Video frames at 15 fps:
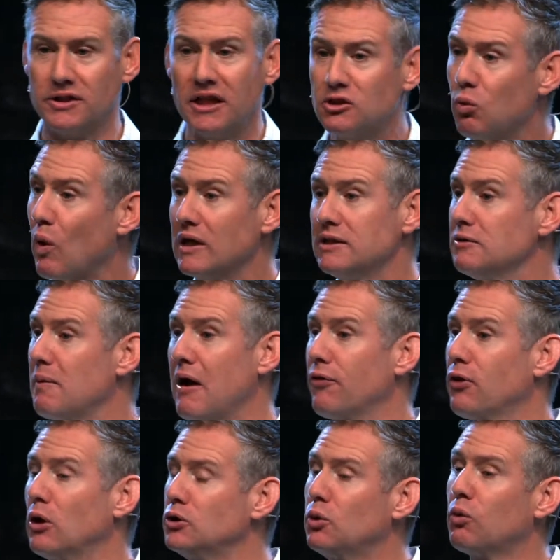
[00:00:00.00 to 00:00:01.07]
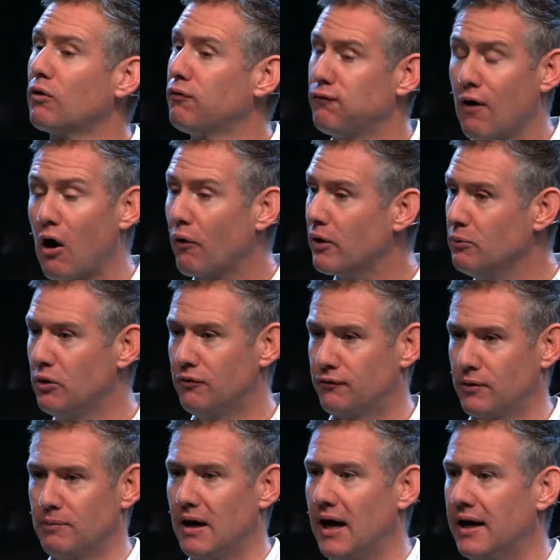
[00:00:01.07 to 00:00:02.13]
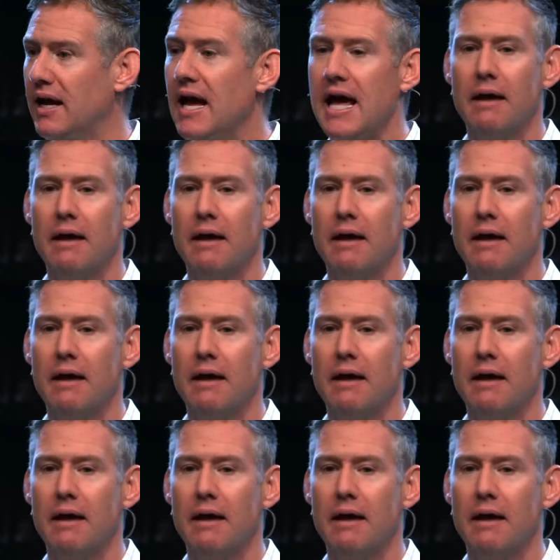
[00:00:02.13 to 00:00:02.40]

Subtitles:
It wasn't about those who were far removed from God.